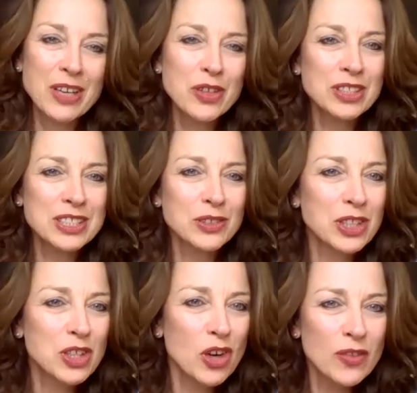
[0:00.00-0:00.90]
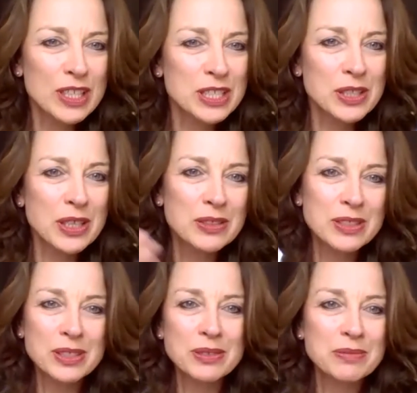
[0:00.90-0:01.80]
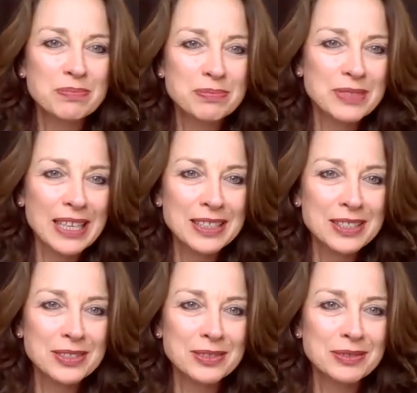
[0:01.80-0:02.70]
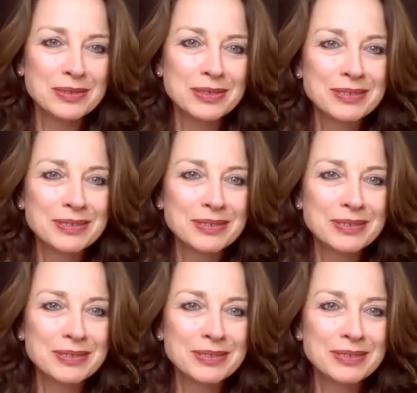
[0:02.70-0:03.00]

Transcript: you still got an office? Are you going to cancel?